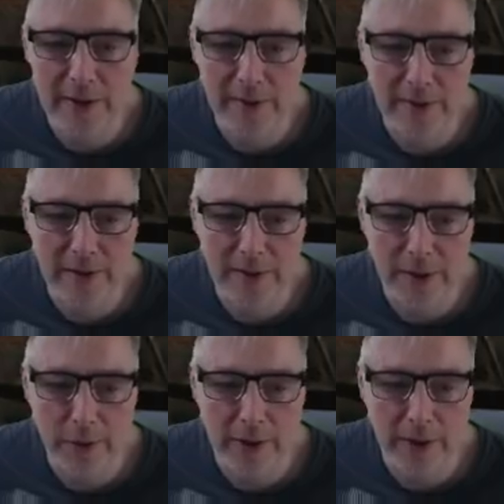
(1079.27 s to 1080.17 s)
You see,
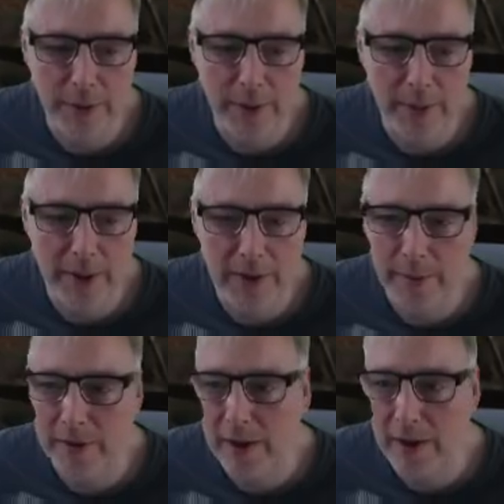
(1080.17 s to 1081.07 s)
we racked up quite a bit of
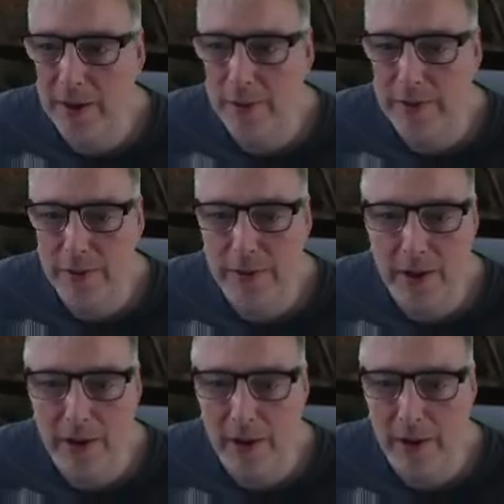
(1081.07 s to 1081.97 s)
damage there without
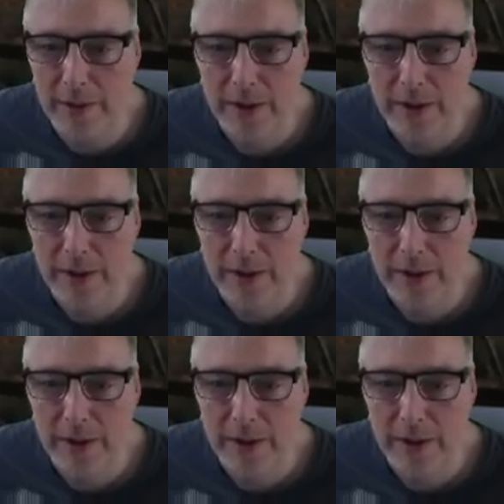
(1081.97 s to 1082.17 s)
doing a lot.